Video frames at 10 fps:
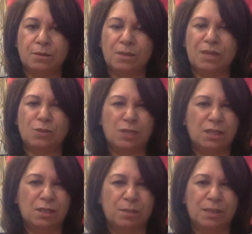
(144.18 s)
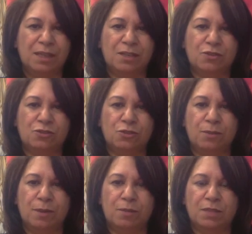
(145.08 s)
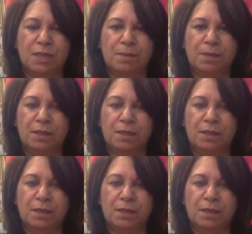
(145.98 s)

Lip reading: they look a little bit unsure about what's happening.